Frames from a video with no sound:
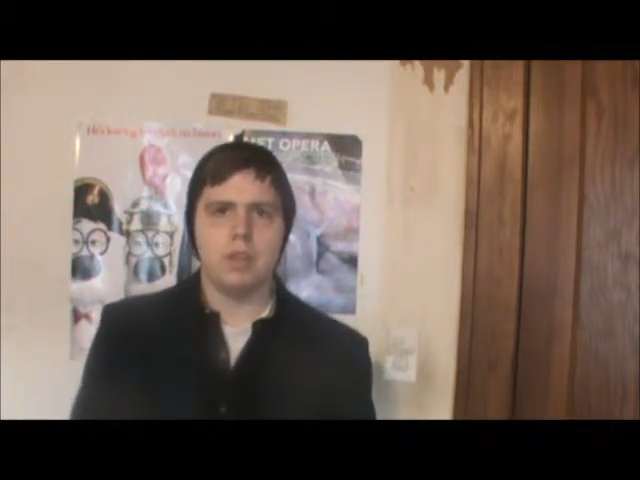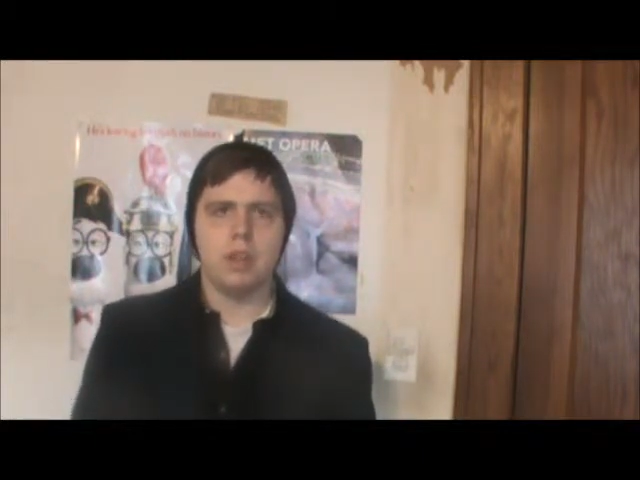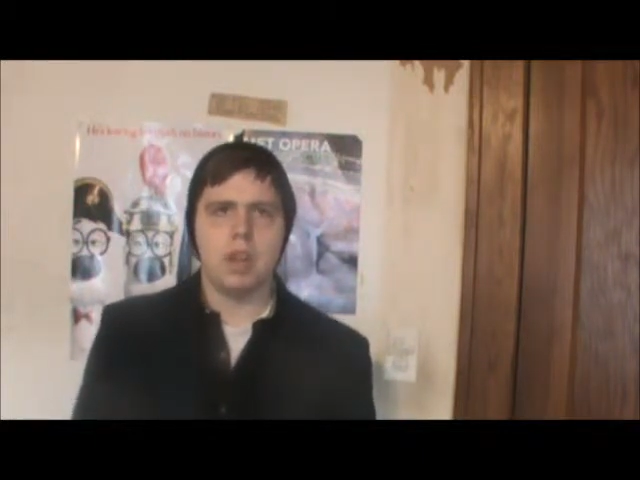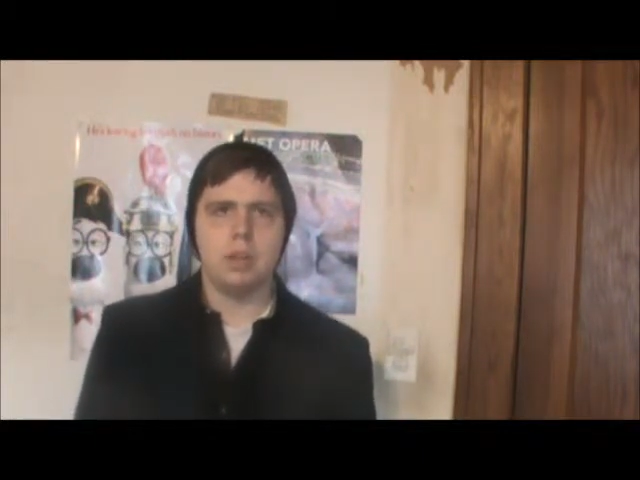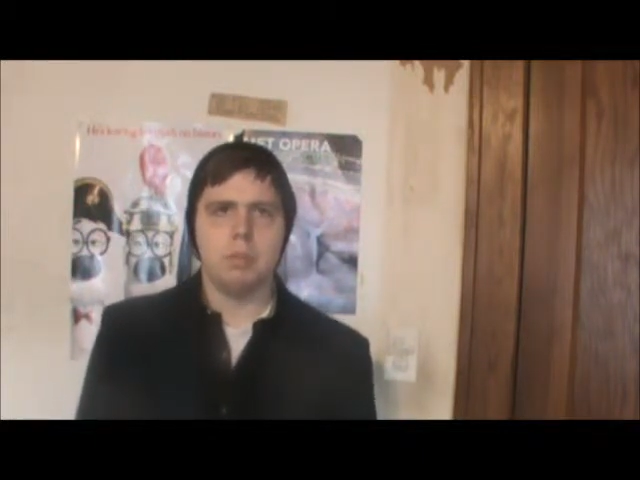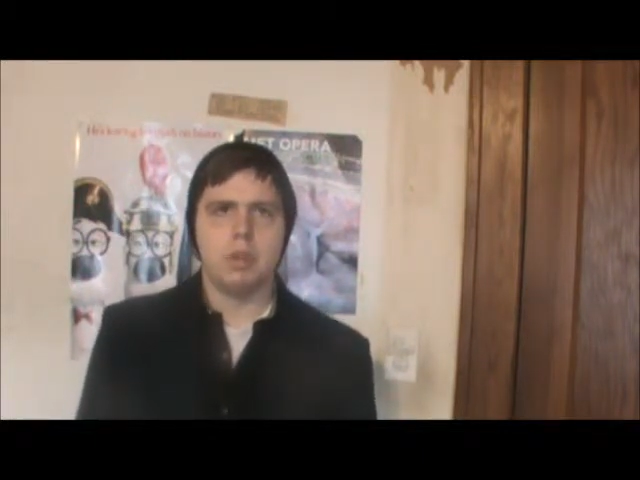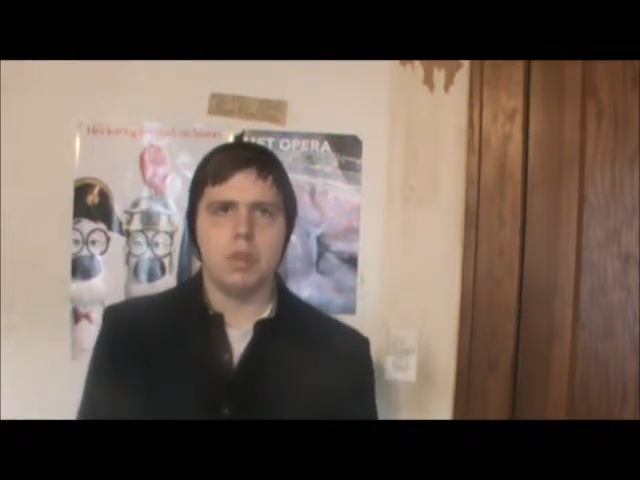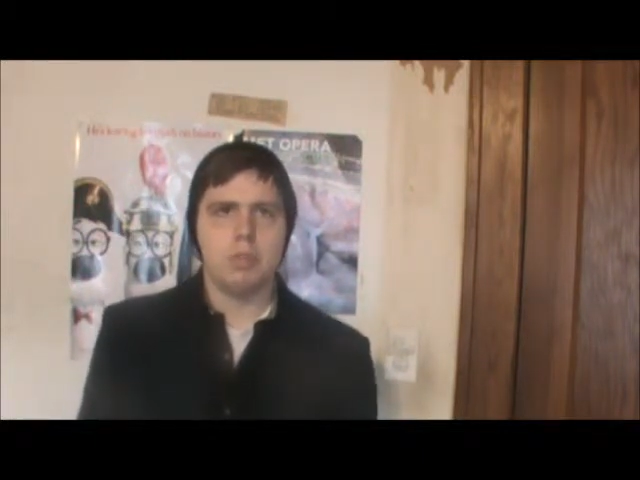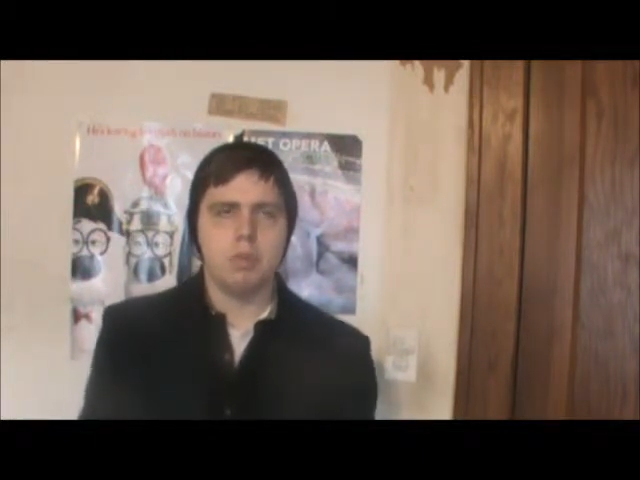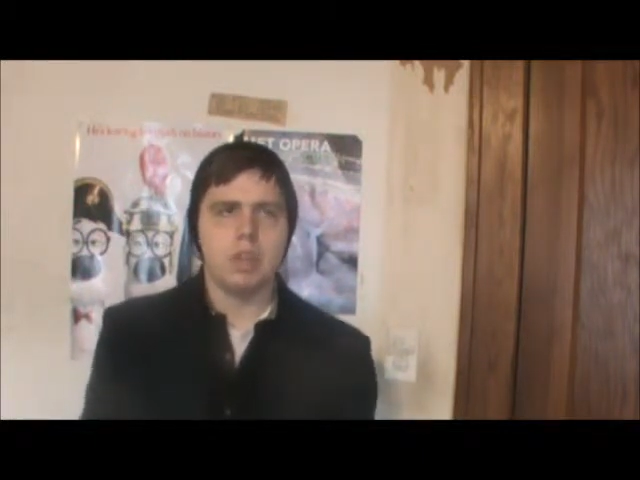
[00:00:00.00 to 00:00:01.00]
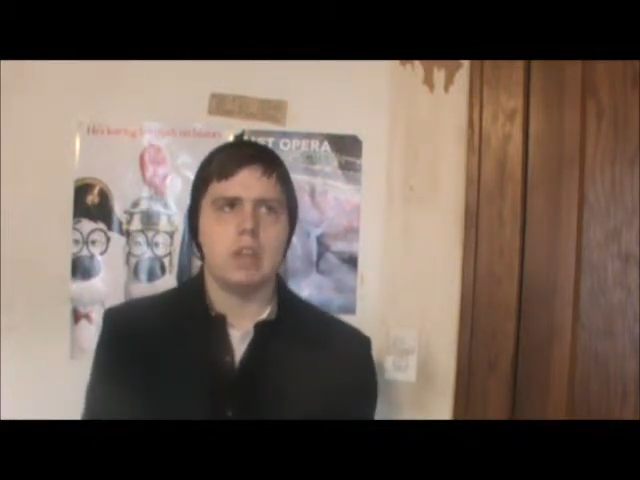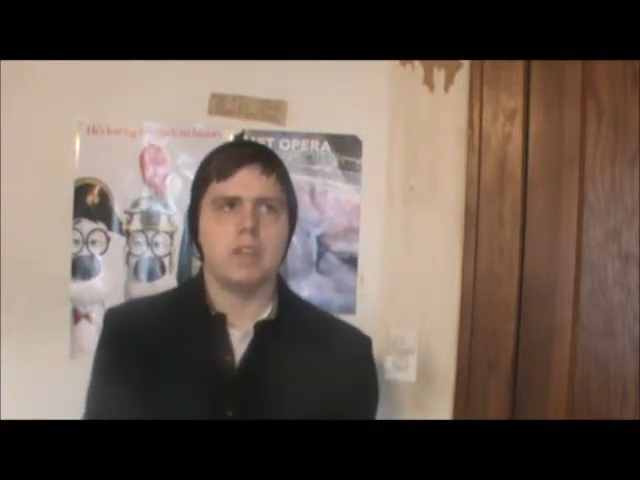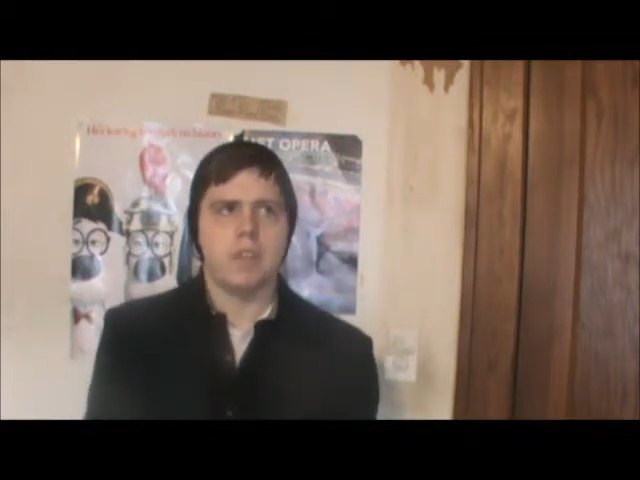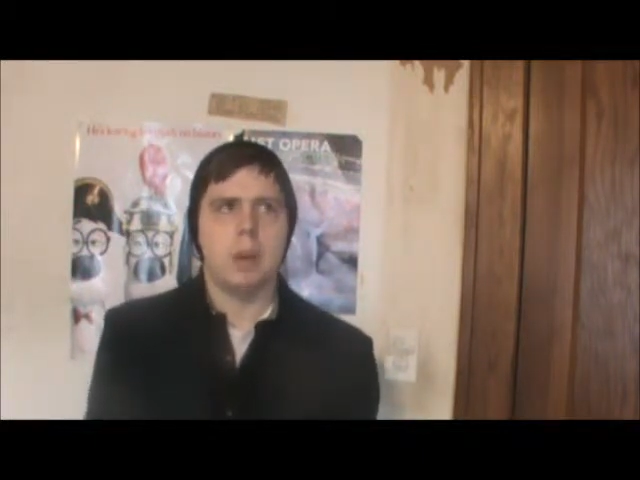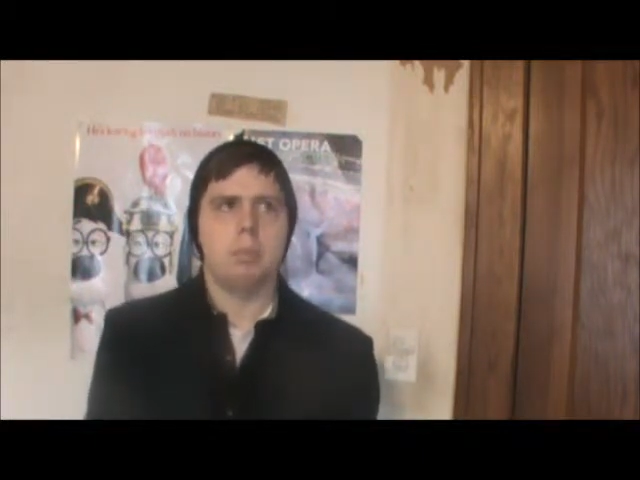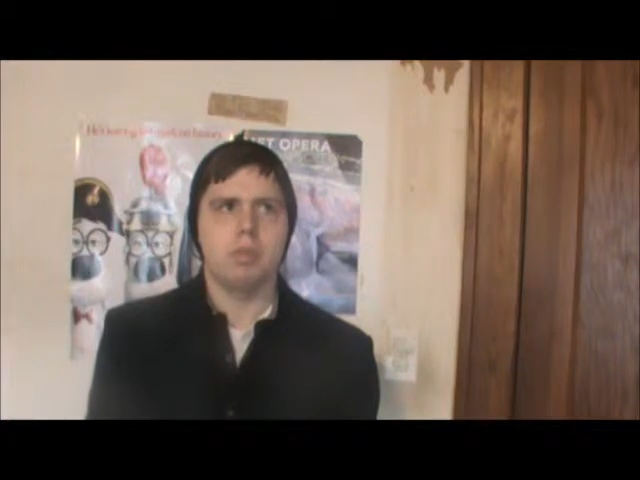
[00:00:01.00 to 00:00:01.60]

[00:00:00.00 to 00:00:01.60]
in the book is really thought